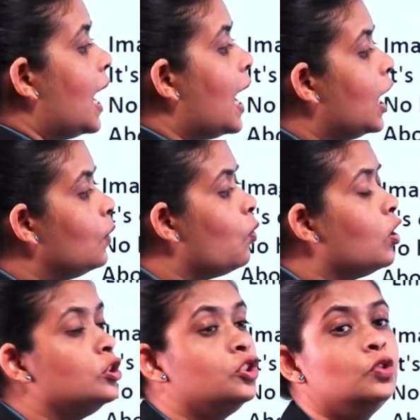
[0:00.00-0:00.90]
I
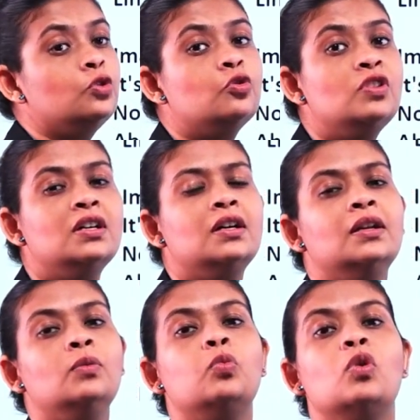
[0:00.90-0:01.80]
want you to
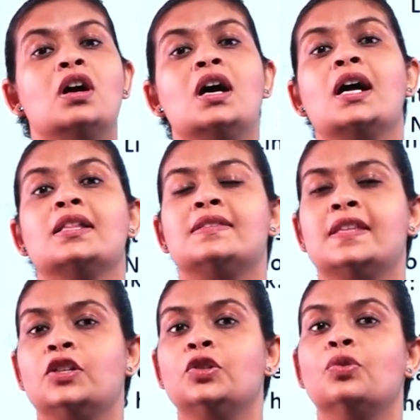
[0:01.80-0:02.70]
learn words
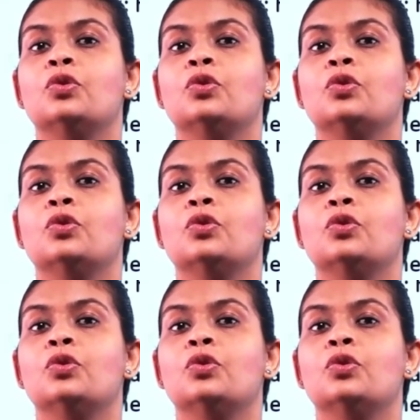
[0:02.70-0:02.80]
that you